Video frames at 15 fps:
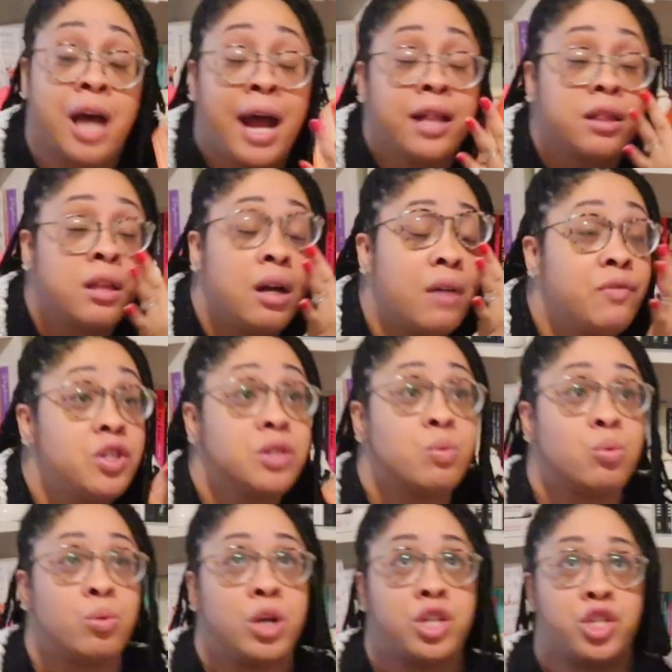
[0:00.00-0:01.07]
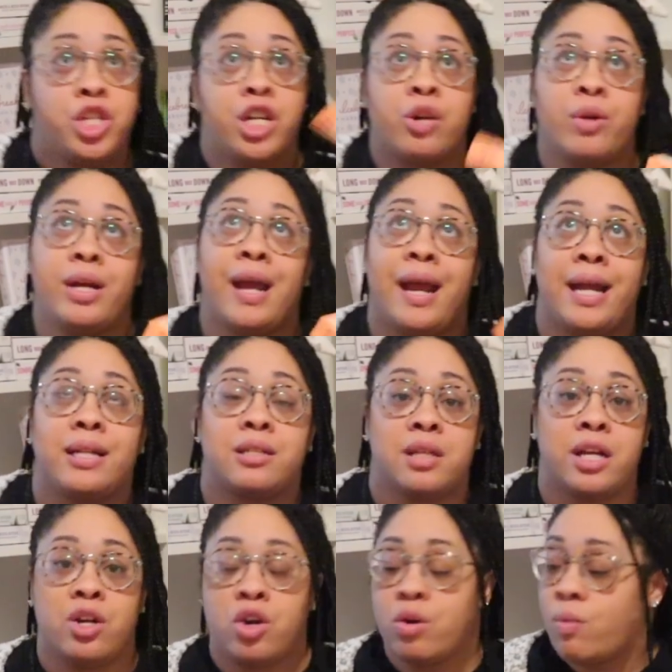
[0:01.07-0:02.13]
I love just what she creates
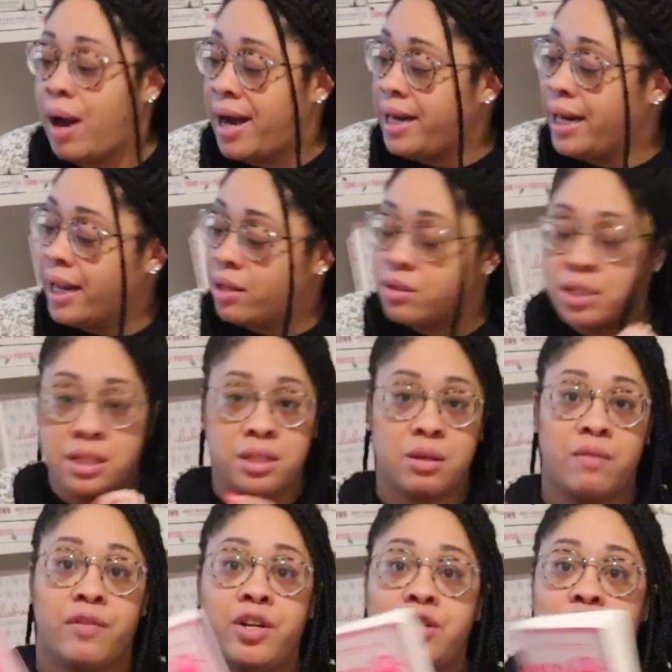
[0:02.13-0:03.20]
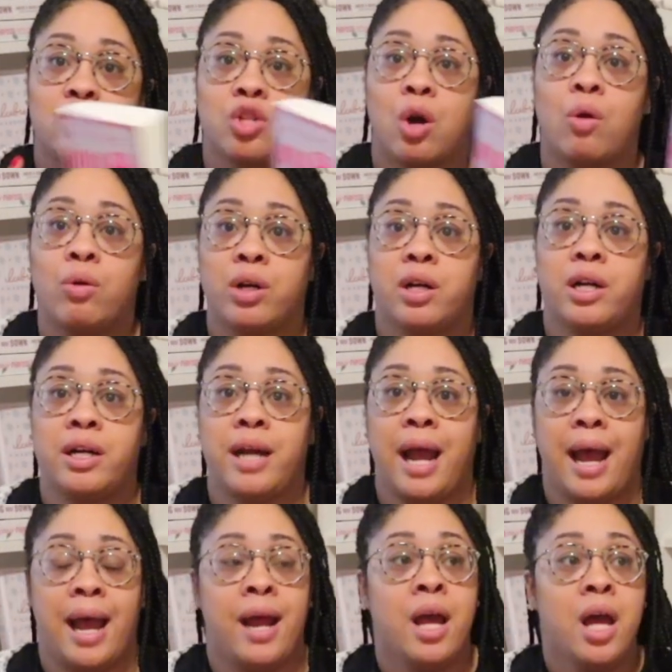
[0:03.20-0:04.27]
in her writing. Elsie Silver is so good
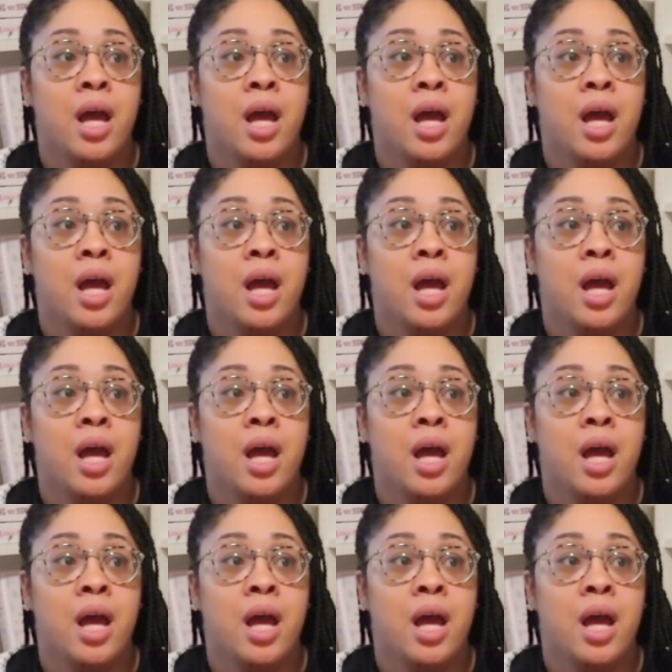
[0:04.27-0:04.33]
at